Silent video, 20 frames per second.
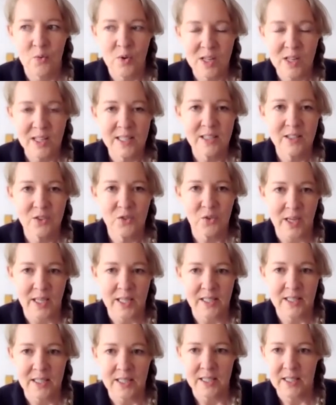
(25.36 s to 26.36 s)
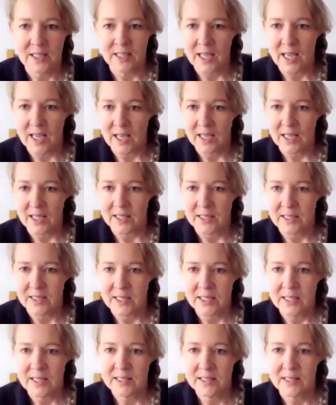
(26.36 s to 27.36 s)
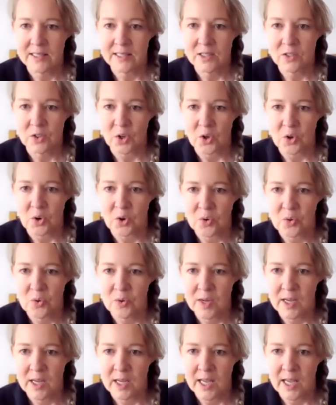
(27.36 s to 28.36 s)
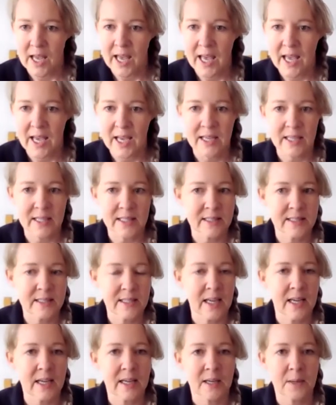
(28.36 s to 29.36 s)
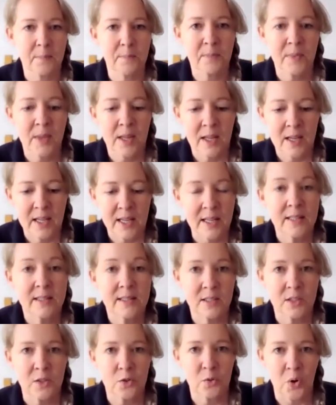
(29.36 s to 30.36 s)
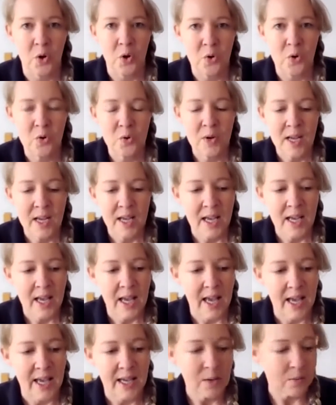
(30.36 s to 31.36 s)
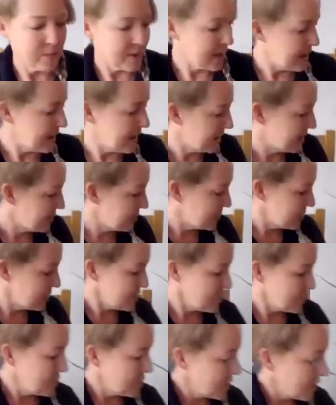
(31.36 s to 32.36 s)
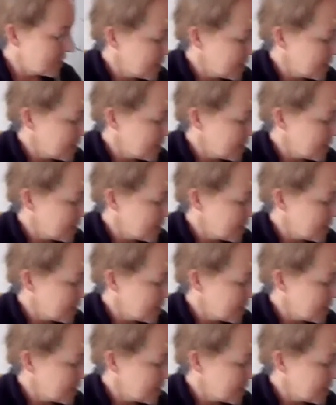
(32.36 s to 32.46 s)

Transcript: really trendy and easy to go and easy to grow. And I'll just show